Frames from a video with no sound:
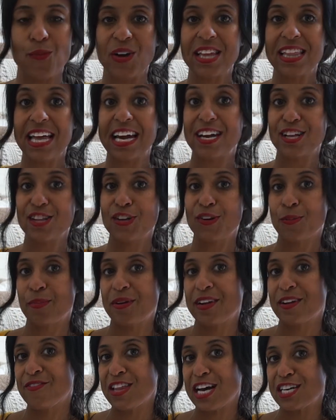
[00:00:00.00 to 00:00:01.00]
We like a little
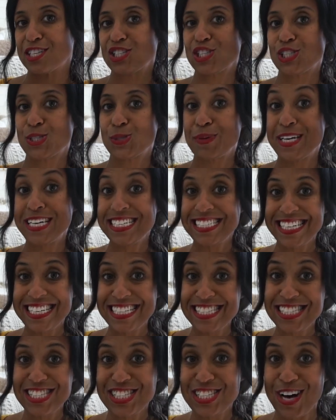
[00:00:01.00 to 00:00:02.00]
bit of that sweet
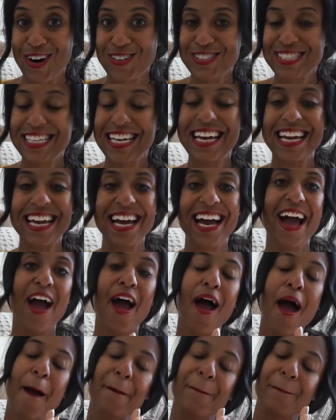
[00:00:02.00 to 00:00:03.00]
and salty,
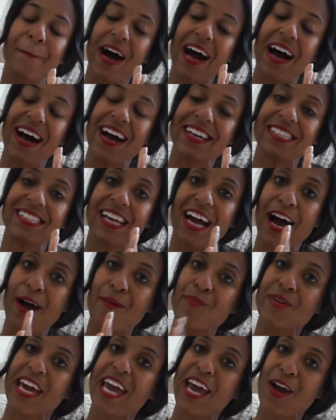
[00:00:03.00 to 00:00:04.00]
but
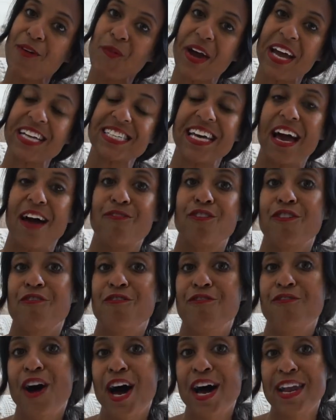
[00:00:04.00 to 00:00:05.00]
um, can't wait to have a
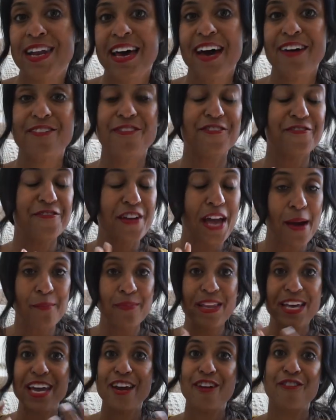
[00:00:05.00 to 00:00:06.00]
fun
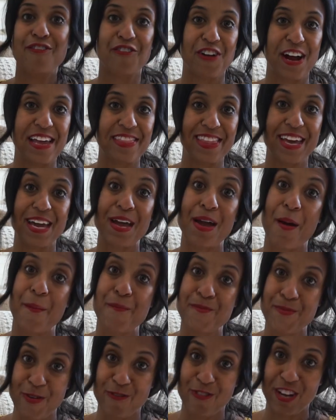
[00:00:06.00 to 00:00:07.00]
family-friendly
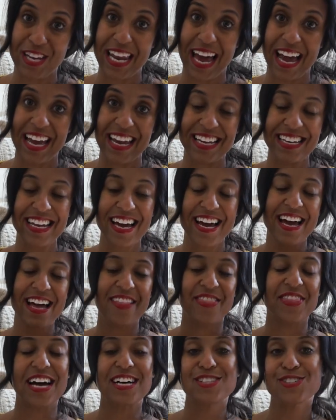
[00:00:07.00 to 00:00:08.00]
movie night.
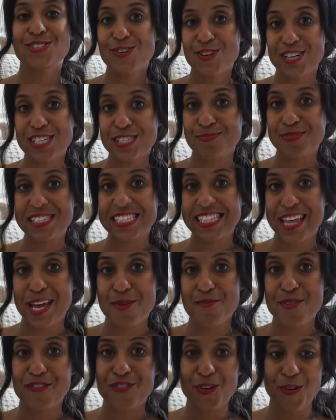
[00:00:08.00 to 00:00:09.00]
That's Christmas
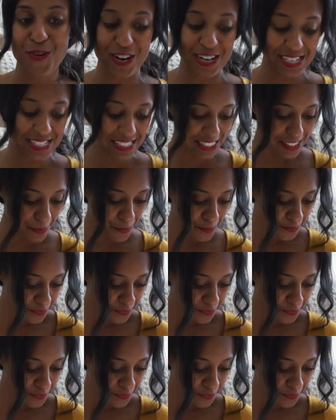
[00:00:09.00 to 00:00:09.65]
theme, of course.